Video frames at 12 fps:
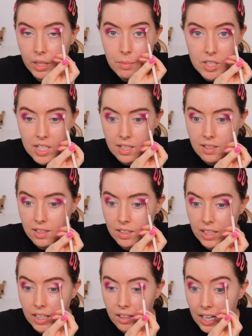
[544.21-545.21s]
pretty much
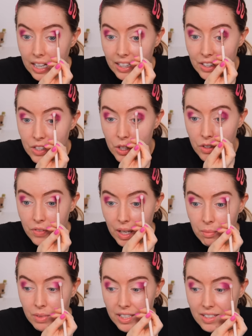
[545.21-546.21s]
instantly. And the two
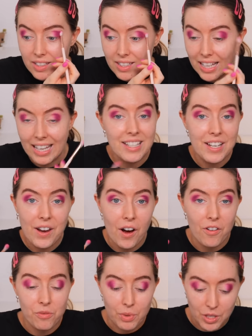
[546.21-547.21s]
families hit it
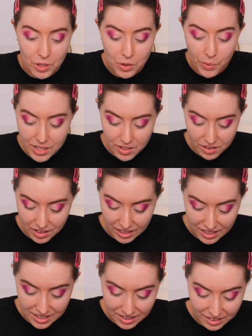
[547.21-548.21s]
off, which is always a good
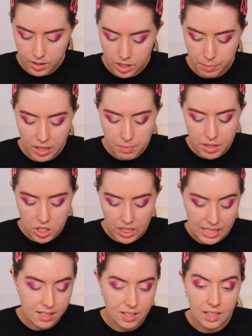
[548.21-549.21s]
thing, isn't it? So pretty much
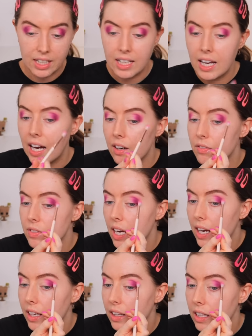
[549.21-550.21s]
instantly
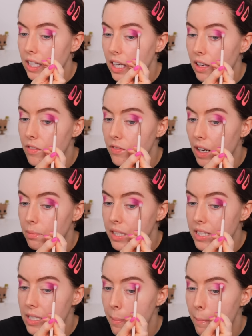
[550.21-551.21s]
after the families